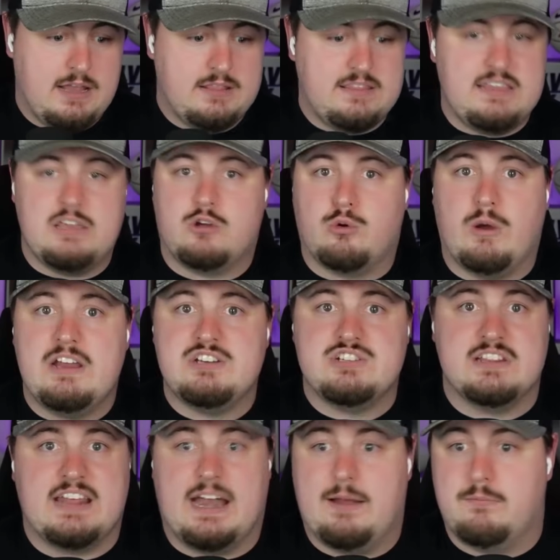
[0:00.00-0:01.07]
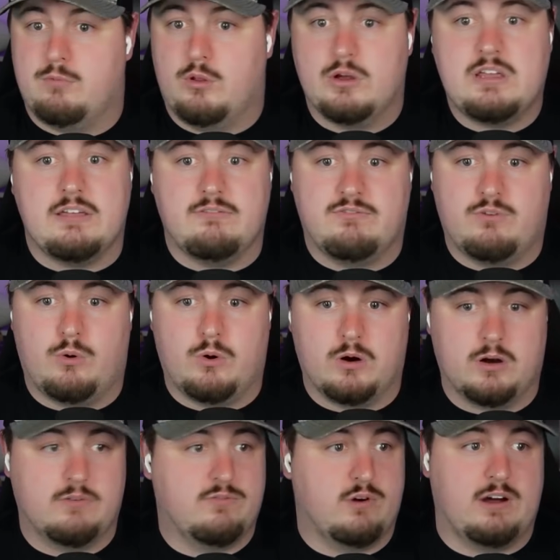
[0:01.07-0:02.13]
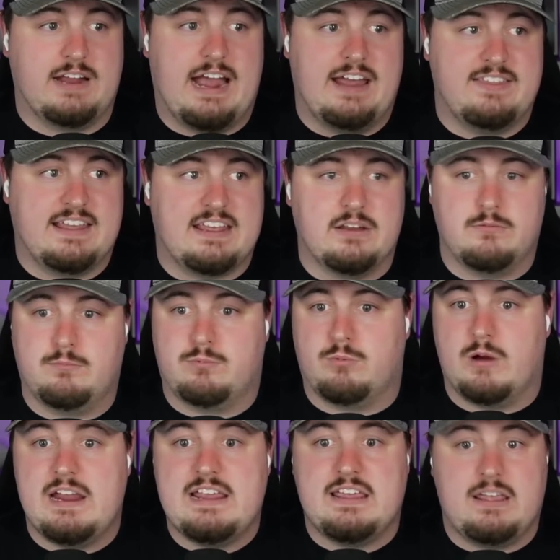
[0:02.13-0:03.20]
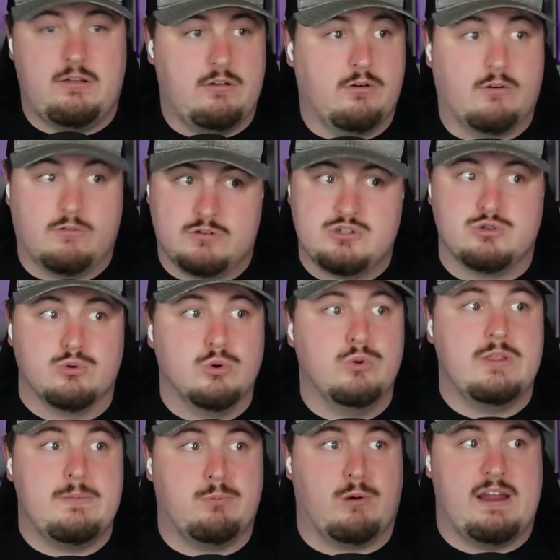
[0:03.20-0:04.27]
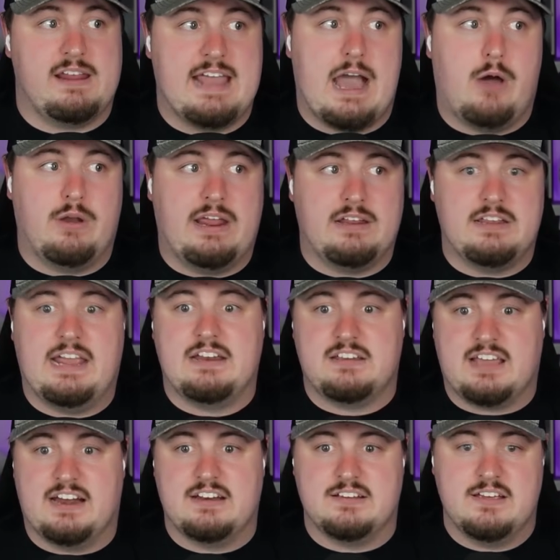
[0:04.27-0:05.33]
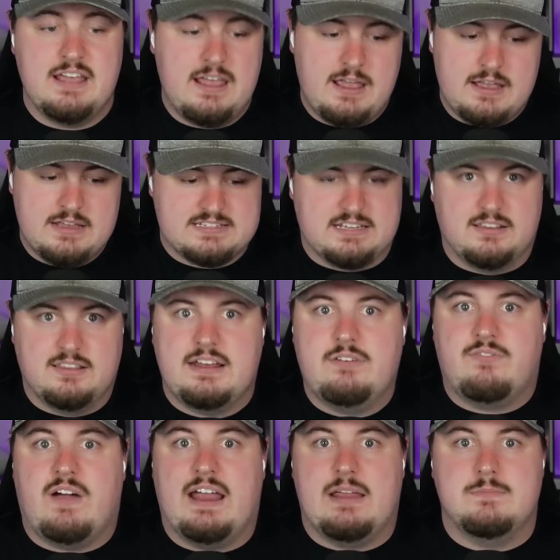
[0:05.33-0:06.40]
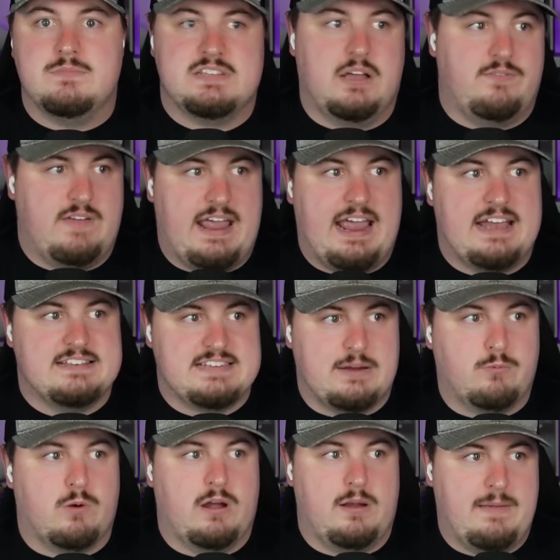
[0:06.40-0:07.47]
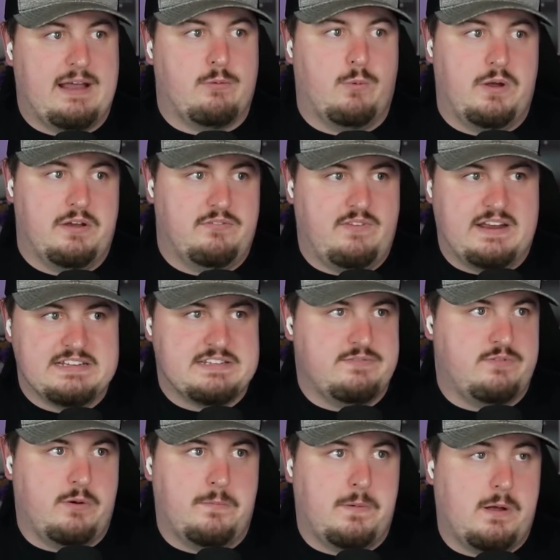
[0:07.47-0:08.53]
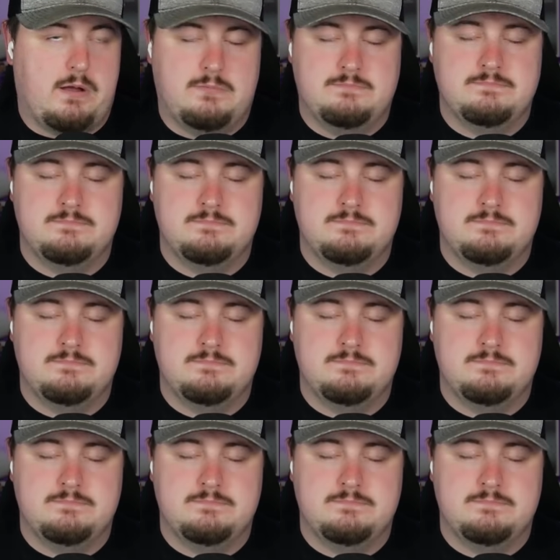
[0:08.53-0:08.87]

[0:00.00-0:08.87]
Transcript: equation that I'm looking for a guy that can break or truly break out and kind of solidify himself as a running back 1 in fantasy football.